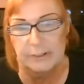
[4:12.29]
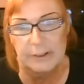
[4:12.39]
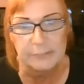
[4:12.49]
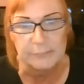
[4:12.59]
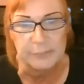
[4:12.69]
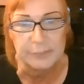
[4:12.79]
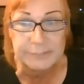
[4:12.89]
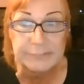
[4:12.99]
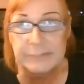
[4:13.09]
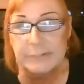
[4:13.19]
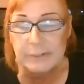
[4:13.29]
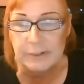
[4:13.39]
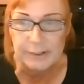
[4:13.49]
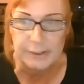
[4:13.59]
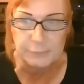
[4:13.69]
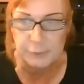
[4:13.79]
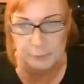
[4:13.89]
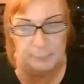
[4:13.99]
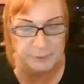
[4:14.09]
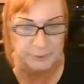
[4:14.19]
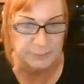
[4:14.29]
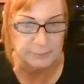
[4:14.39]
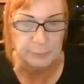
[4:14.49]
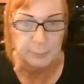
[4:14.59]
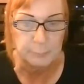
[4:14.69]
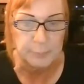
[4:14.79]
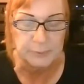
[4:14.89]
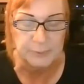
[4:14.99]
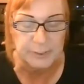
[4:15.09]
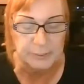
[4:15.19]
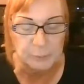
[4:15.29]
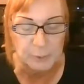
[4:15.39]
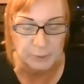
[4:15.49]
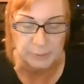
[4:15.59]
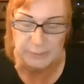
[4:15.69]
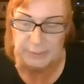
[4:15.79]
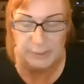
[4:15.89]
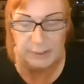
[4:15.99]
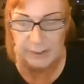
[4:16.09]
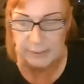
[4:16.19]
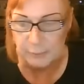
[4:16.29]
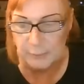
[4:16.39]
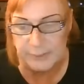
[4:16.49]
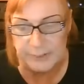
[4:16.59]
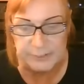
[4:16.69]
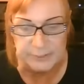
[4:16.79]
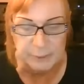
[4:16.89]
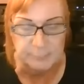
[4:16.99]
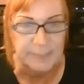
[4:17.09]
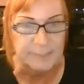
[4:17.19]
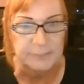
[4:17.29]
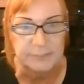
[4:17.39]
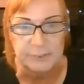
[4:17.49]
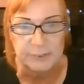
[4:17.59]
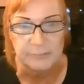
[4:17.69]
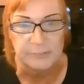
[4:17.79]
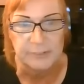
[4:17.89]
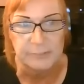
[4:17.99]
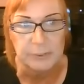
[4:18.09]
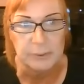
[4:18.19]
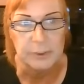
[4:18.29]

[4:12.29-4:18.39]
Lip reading: really I kept it to myself because I didn't want that to impact his career